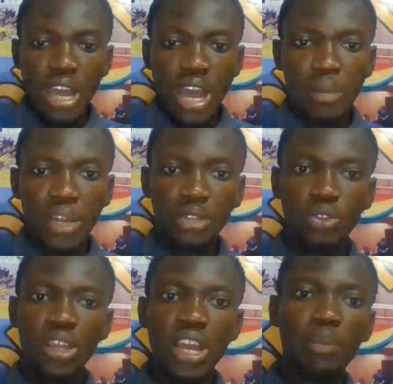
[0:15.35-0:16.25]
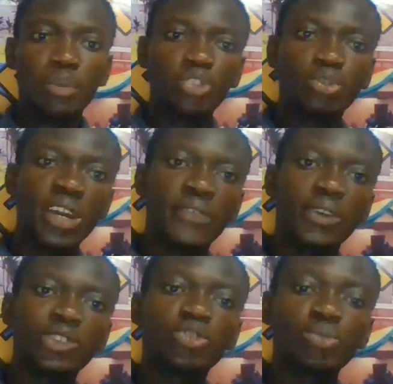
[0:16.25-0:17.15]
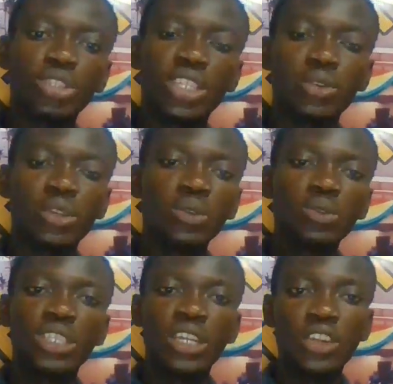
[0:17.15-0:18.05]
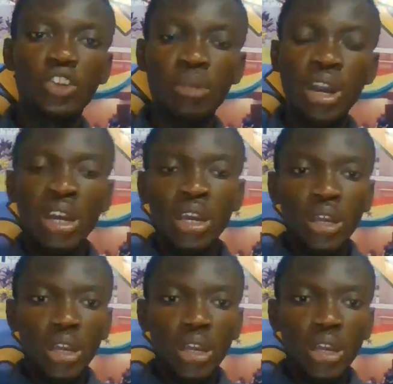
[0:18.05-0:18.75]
Abe Toya Apnos, my found some hotel, ne who said the Noma,